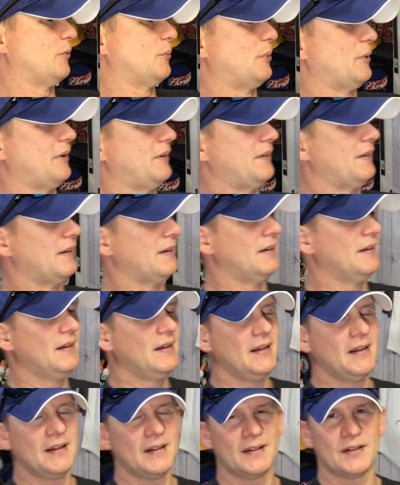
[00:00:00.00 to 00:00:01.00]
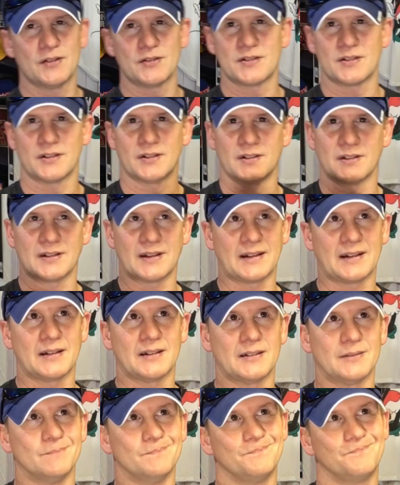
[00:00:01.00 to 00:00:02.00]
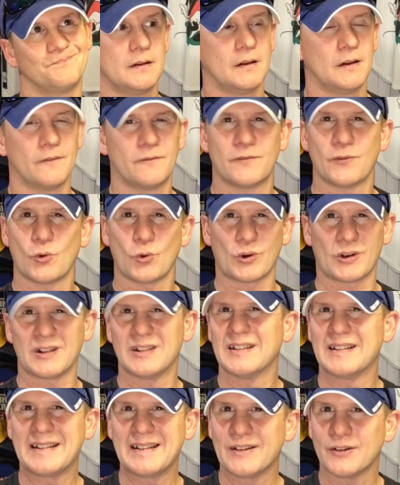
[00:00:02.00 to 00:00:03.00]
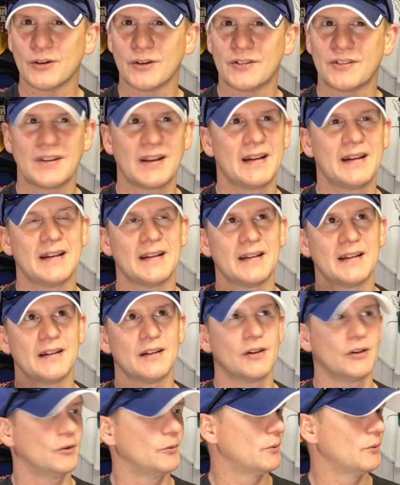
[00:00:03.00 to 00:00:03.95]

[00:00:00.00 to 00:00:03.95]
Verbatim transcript: but there's a floor cleaner setting, you know,